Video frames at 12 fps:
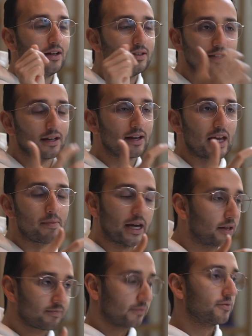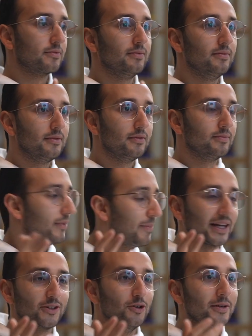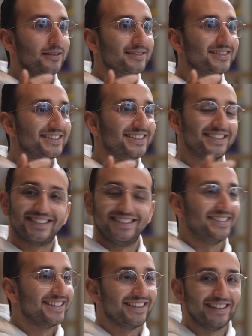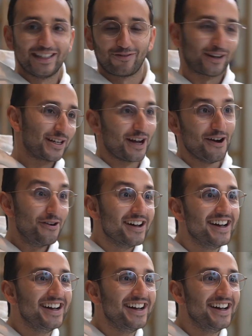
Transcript: Suddenly I'm like, I'm back to normal. Yeah. Let's freaking go.